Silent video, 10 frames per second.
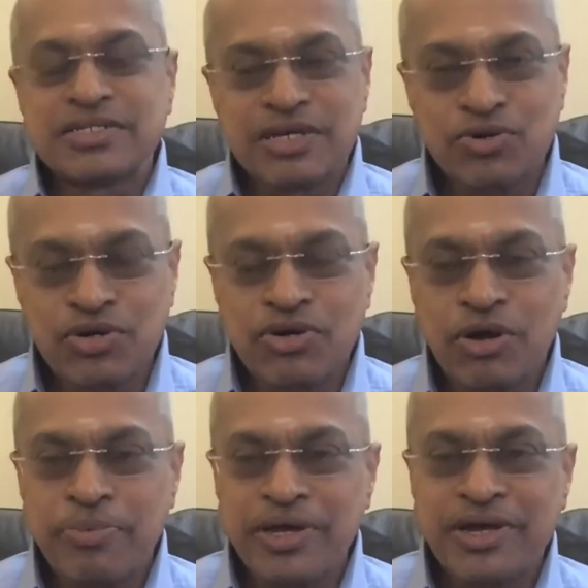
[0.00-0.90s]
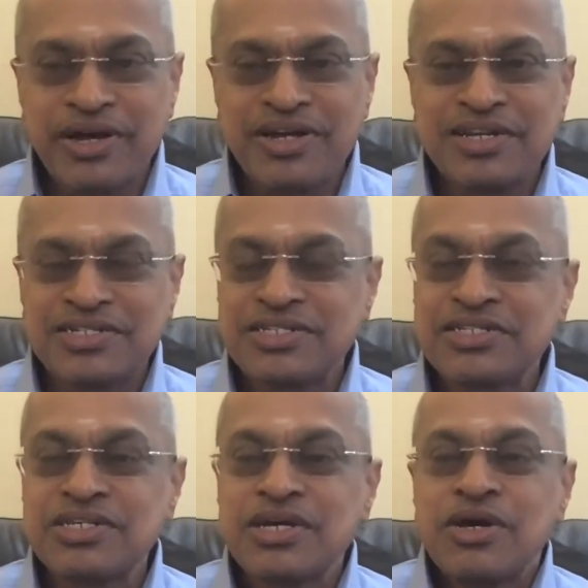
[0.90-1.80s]
a good topic.
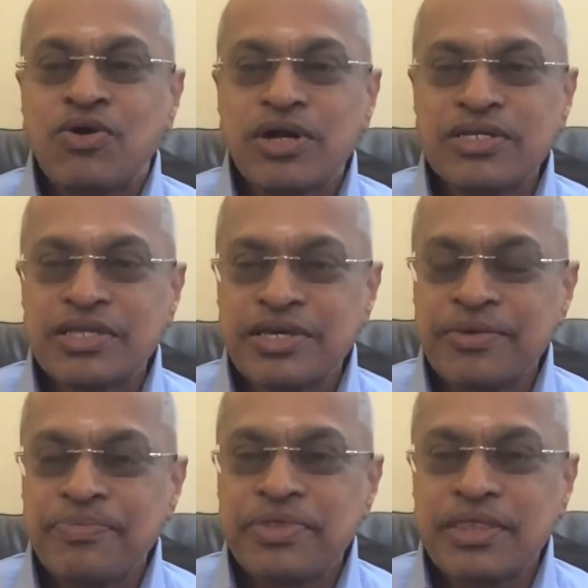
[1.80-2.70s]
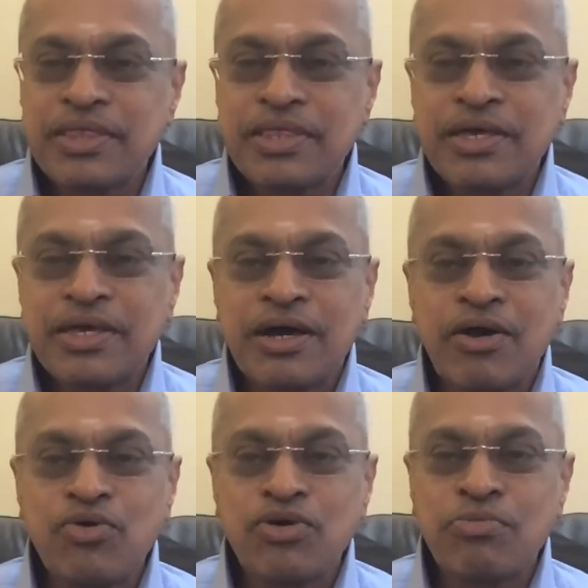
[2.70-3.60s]
Congratulations. Only thing,
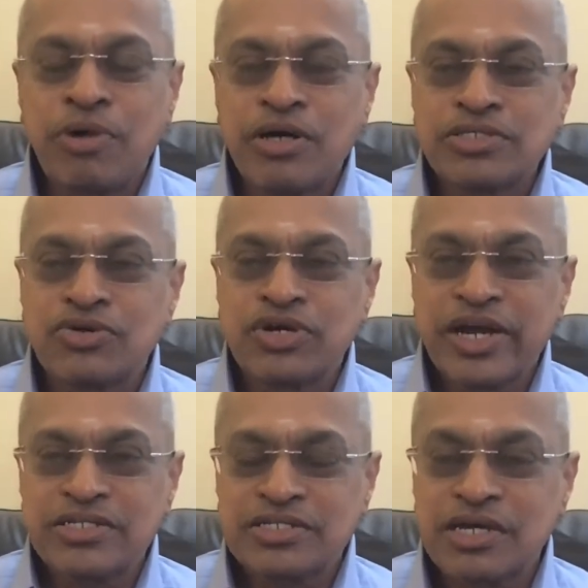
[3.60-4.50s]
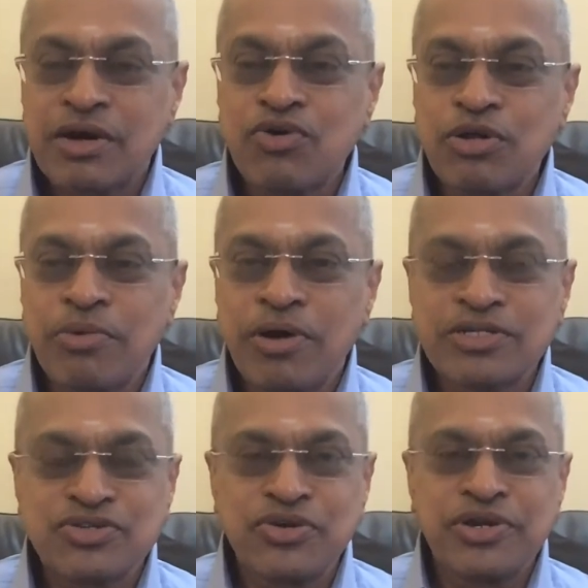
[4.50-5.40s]
how to mask your taxes or how to
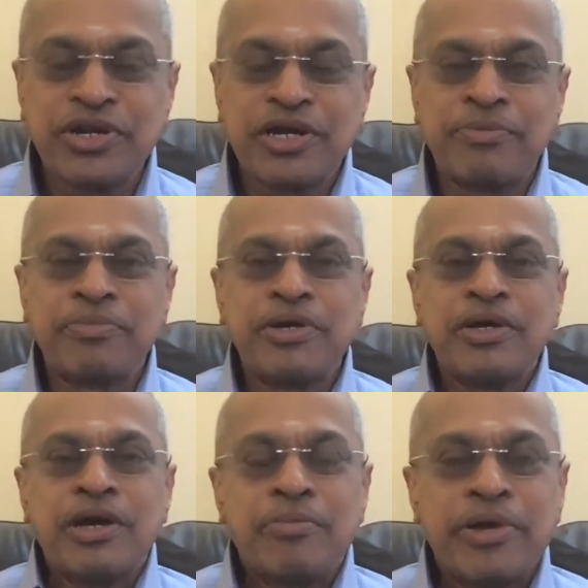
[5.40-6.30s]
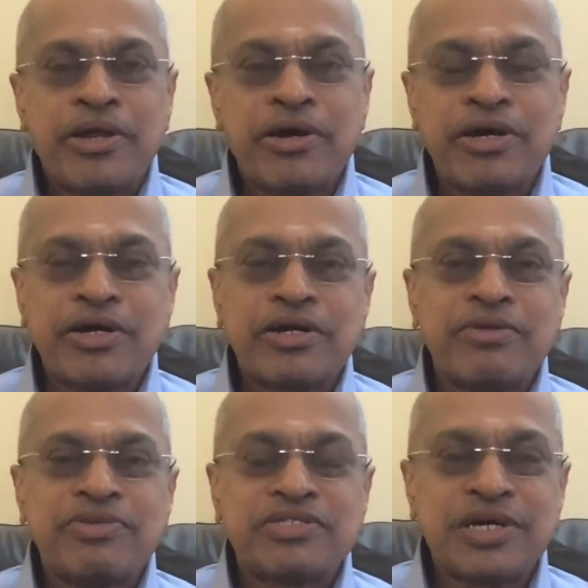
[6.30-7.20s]
mask your income may not
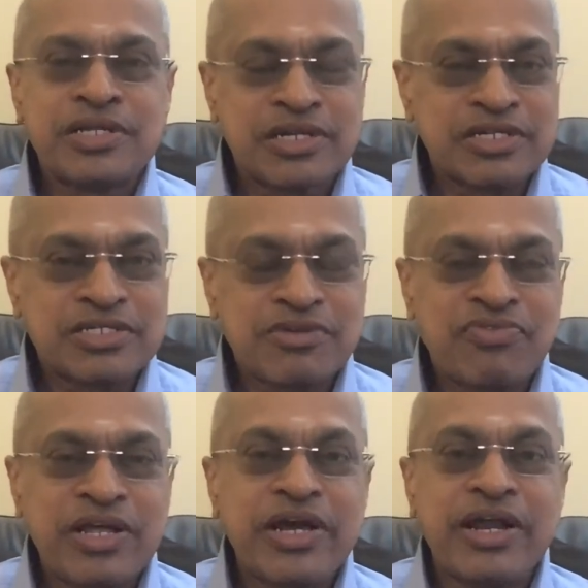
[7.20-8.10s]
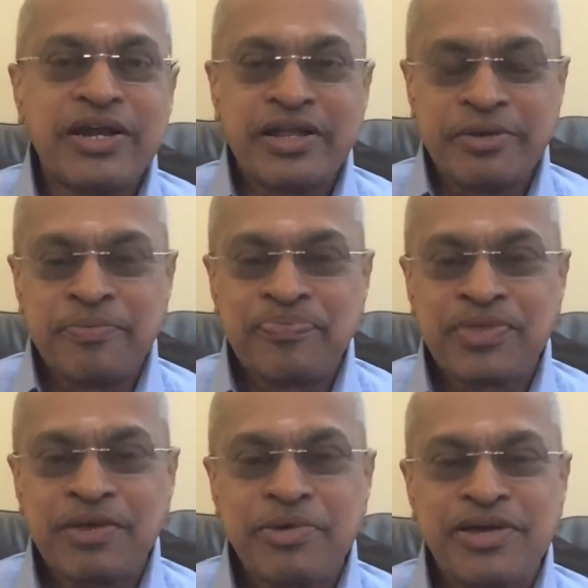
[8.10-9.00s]
withstand the test of legality,
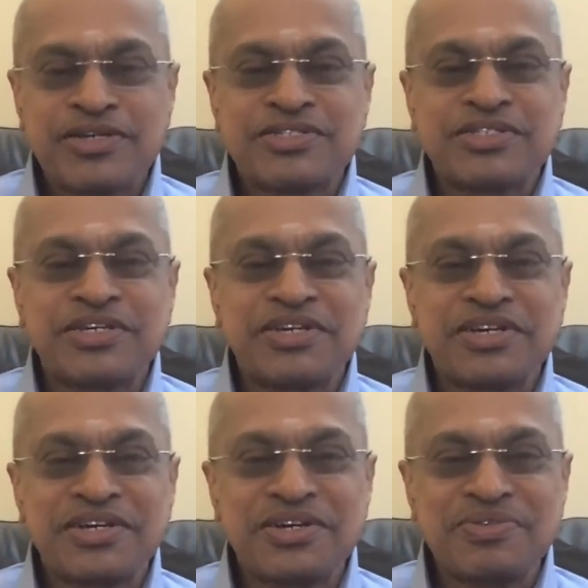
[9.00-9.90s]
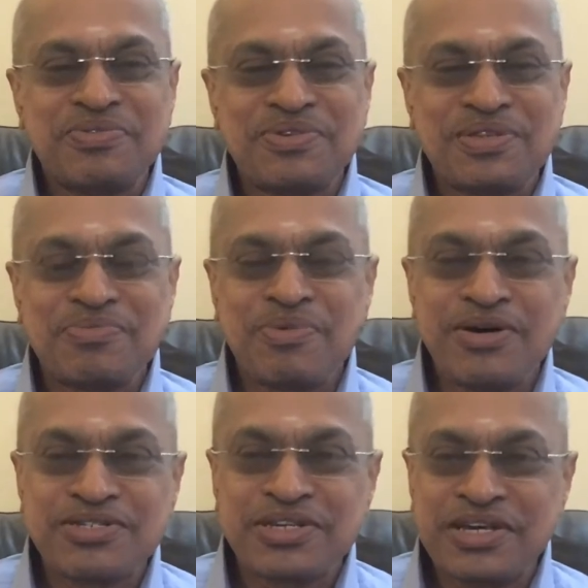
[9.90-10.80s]
because the
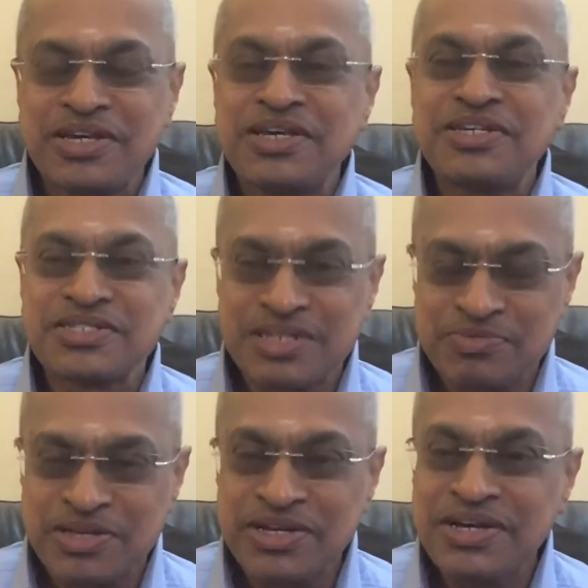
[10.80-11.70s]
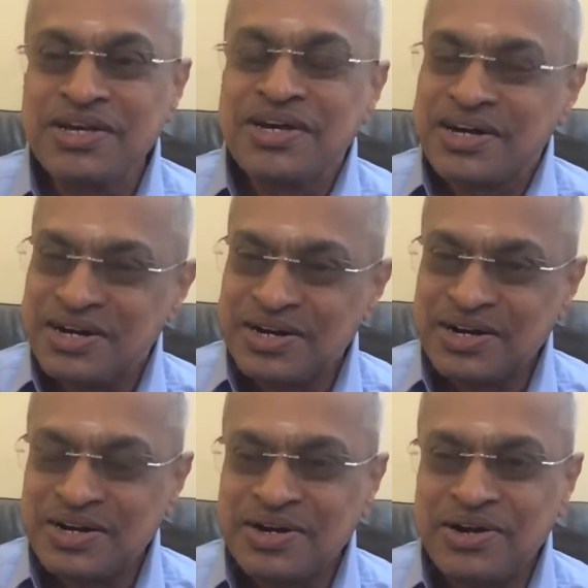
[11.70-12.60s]
masking is something
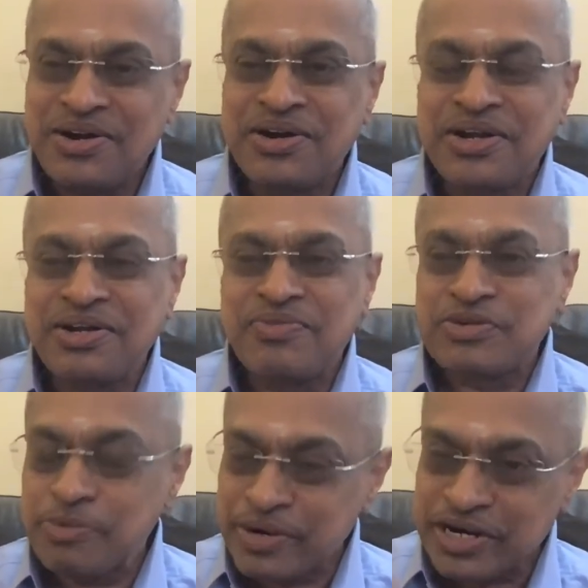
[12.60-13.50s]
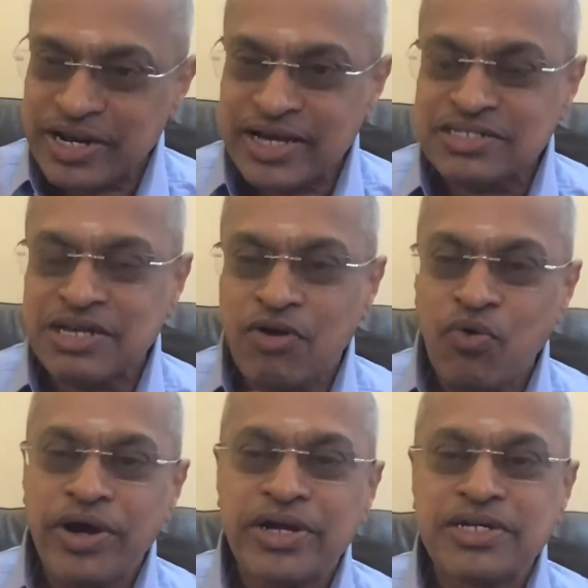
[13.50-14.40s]
not advisable, but tax
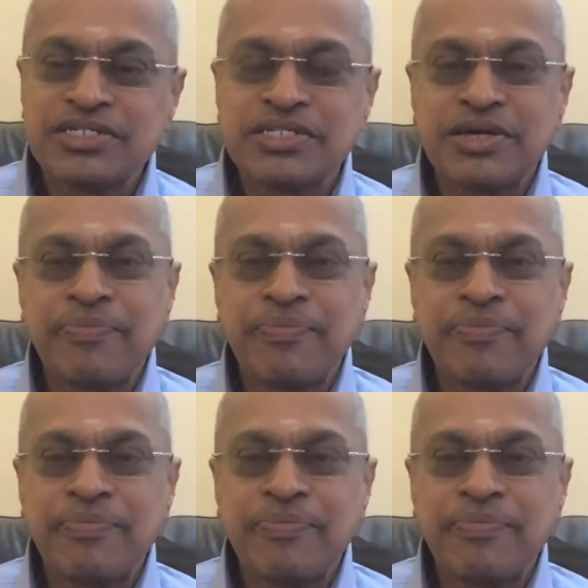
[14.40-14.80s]
avoidance